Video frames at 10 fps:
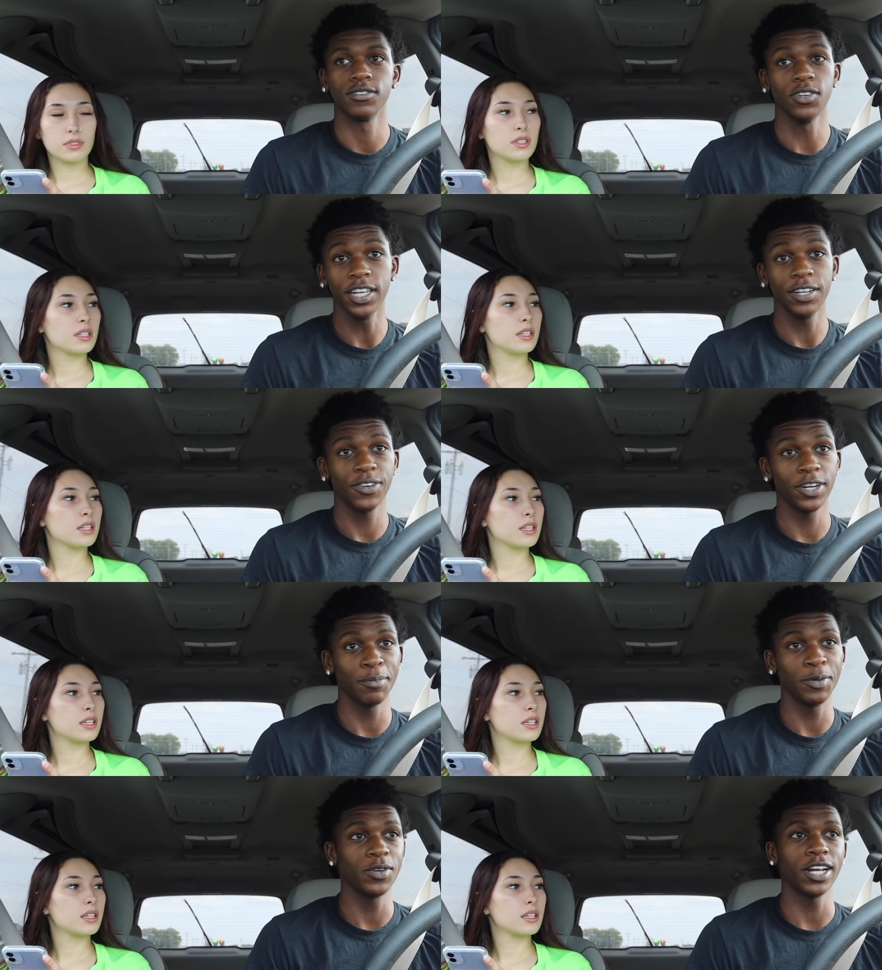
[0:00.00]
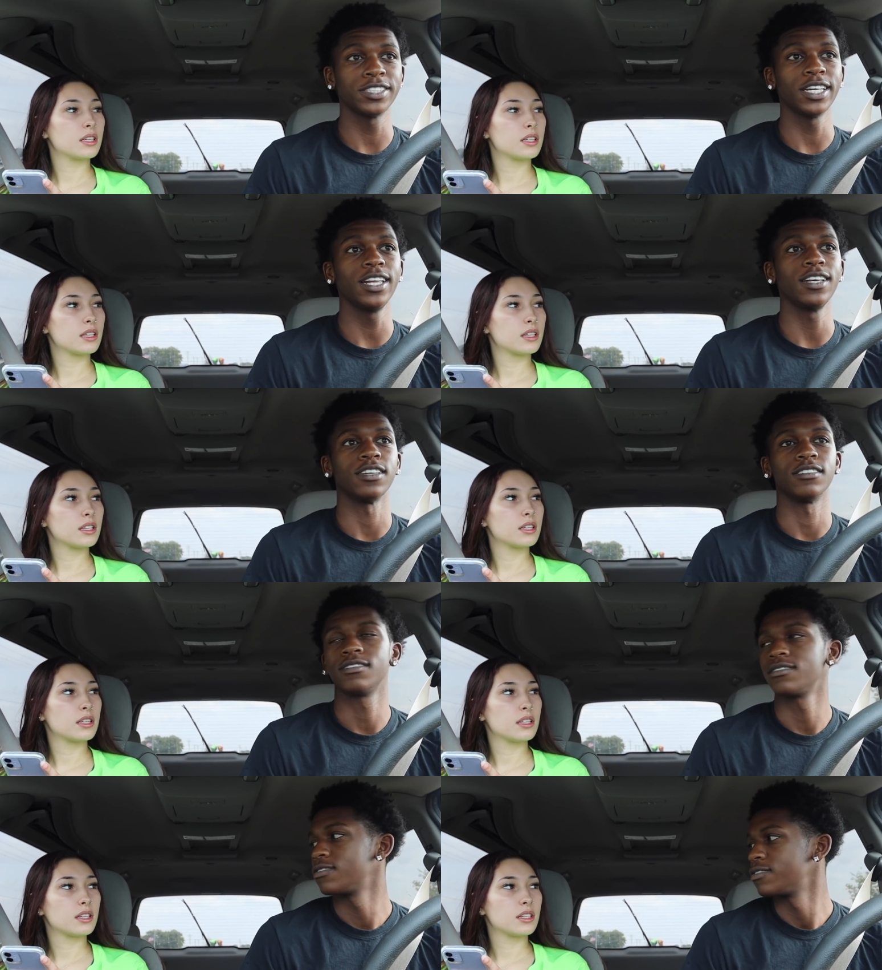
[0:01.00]
Speaker 1: You ain't even hear me when I said it.
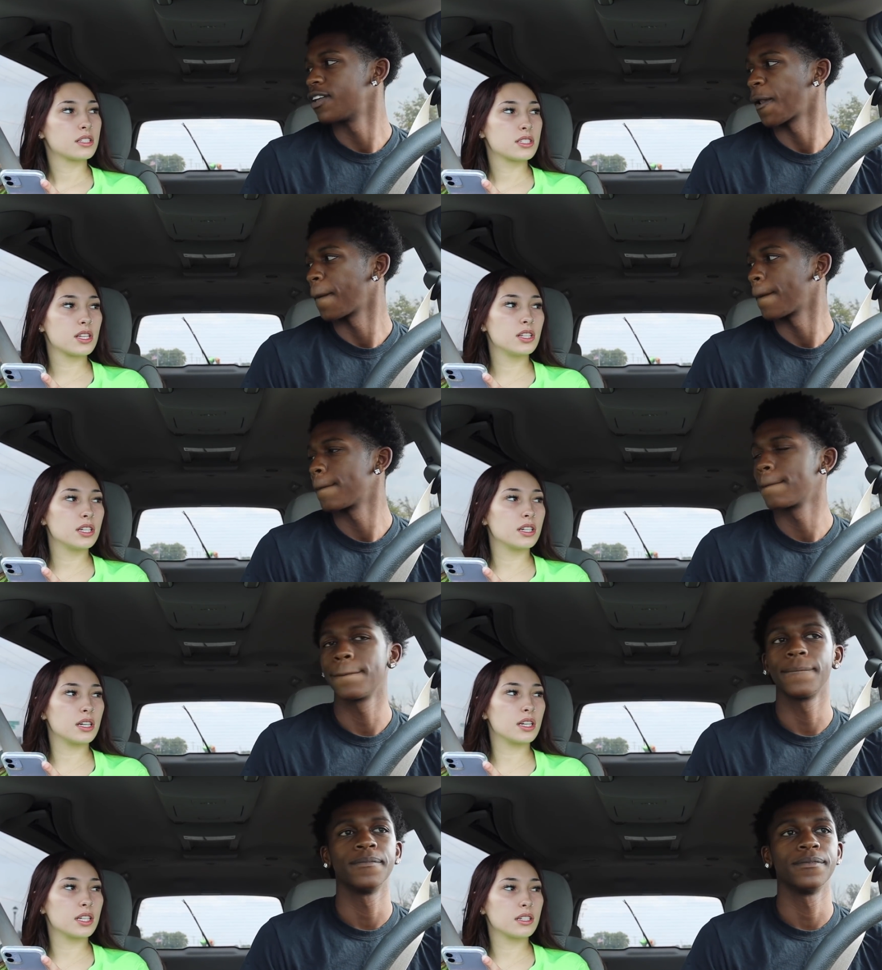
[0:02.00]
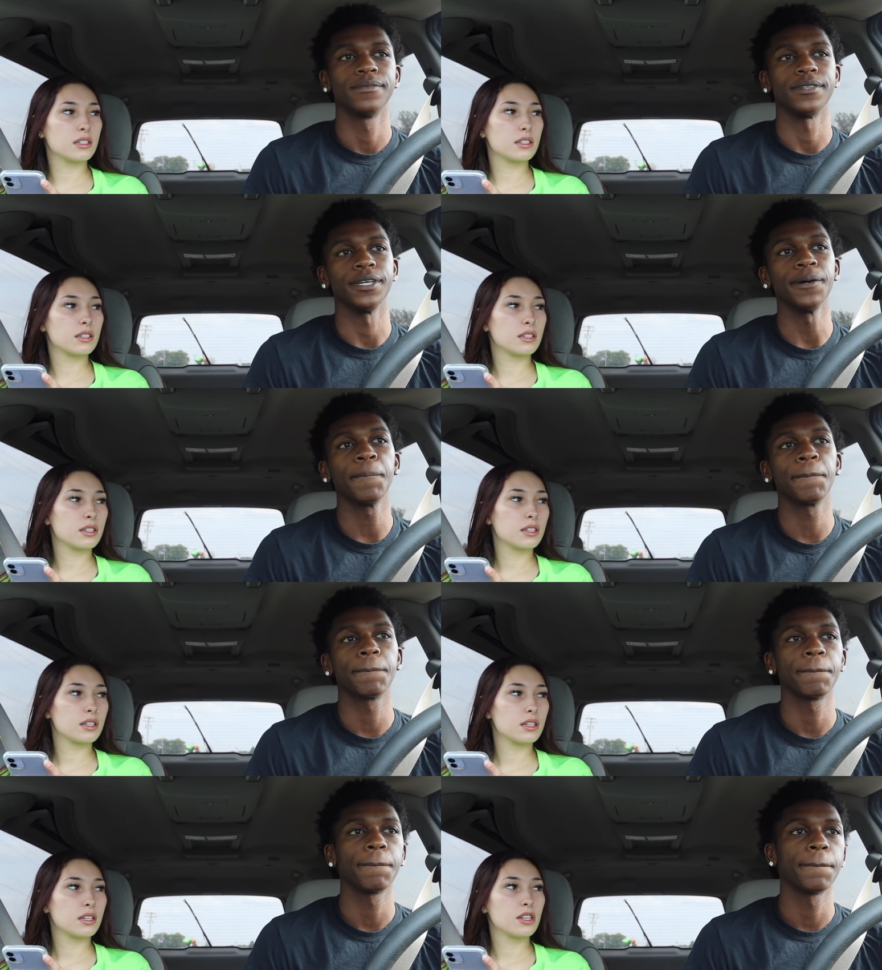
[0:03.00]
To look good? Yep.
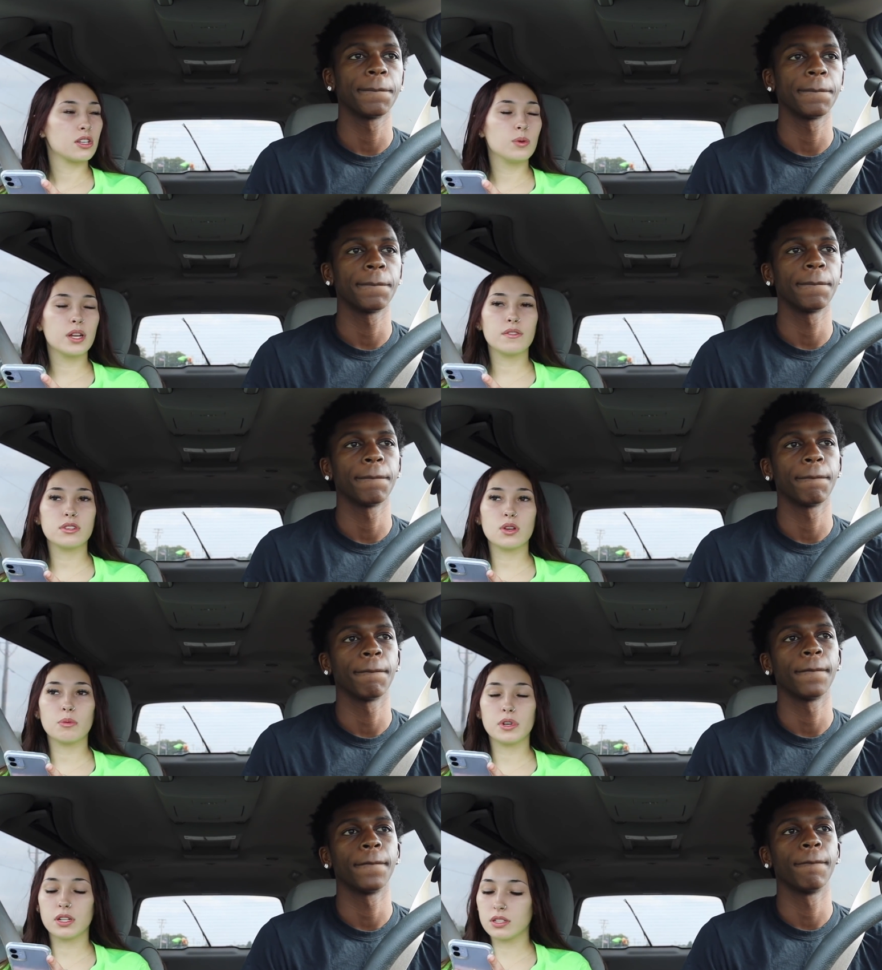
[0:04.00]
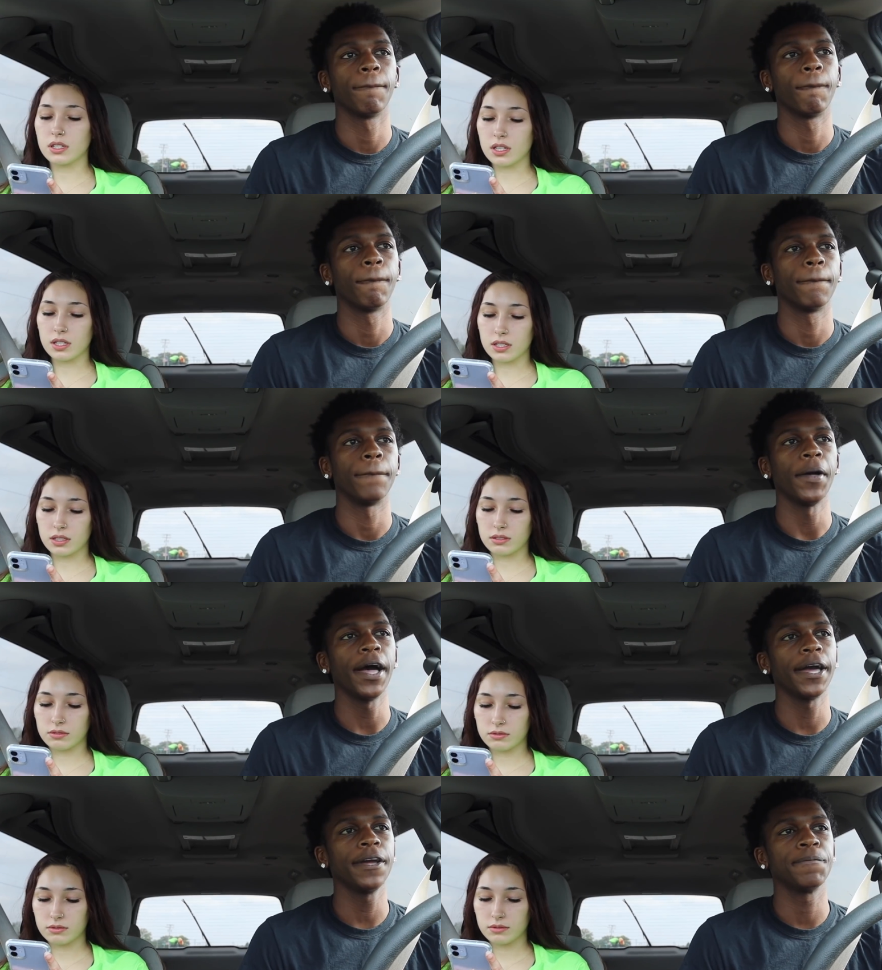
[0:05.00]
Speaker 2: You never told me to look
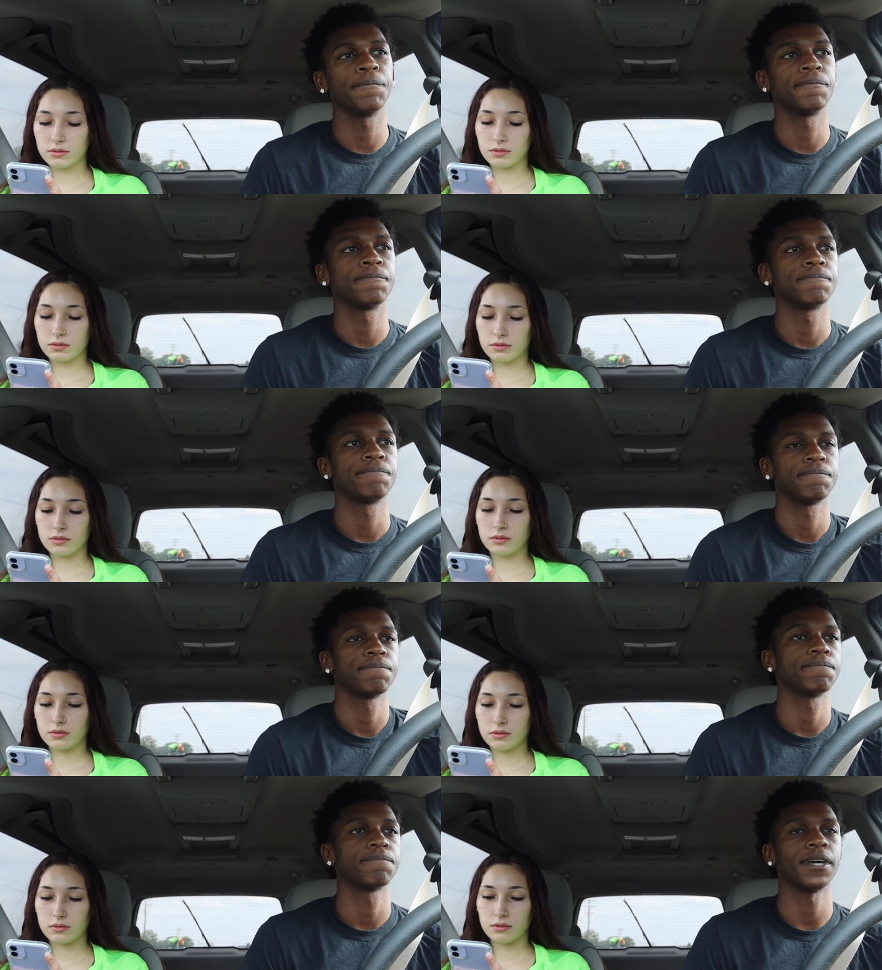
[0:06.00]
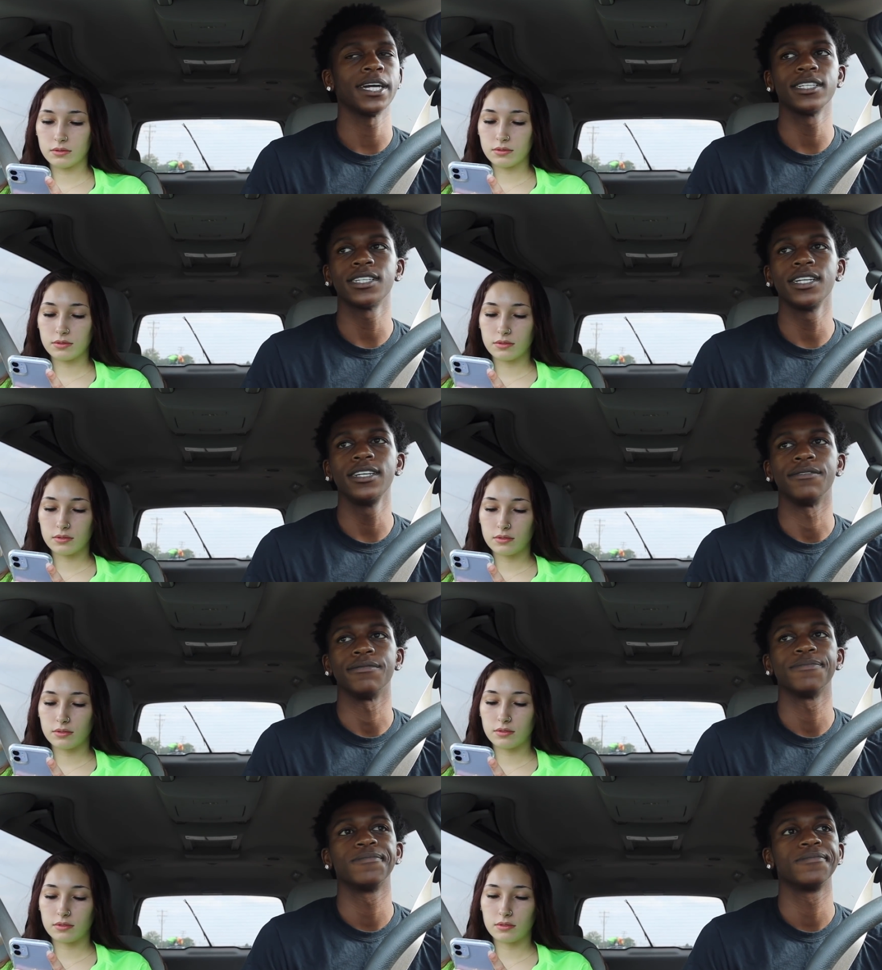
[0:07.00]
Speaker 1: Alright. I guess I did.
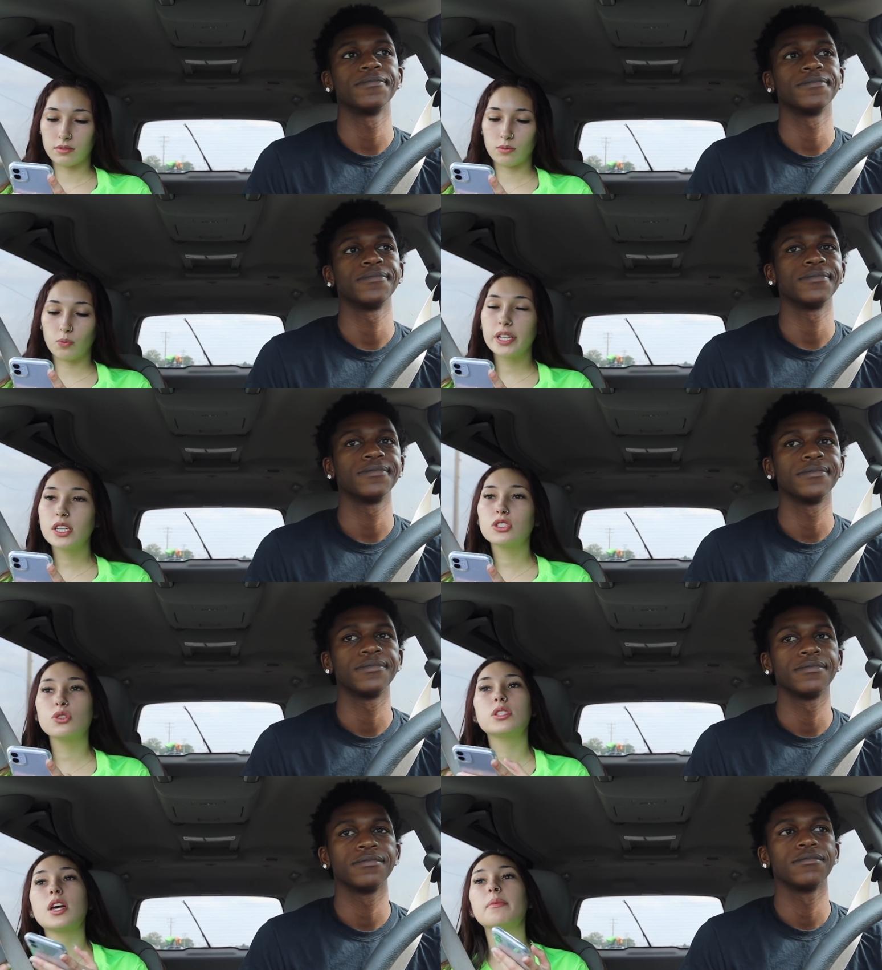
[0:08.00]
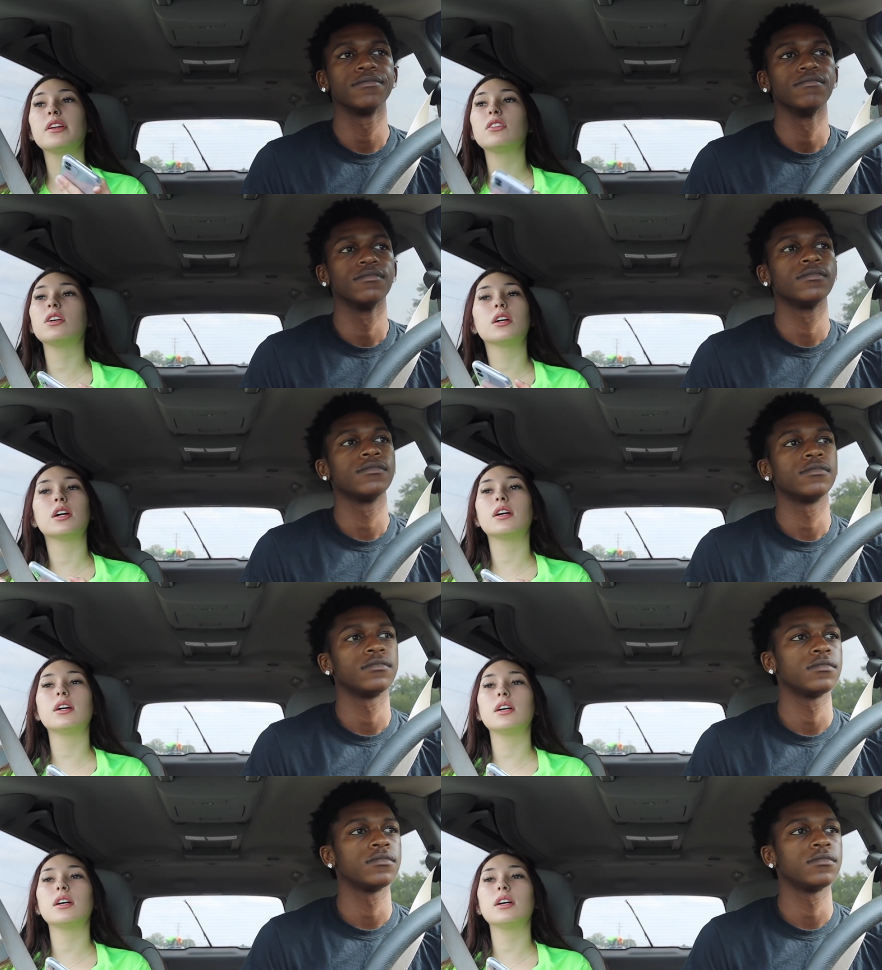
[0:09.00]
Speaker 2: When did you tell me to look good?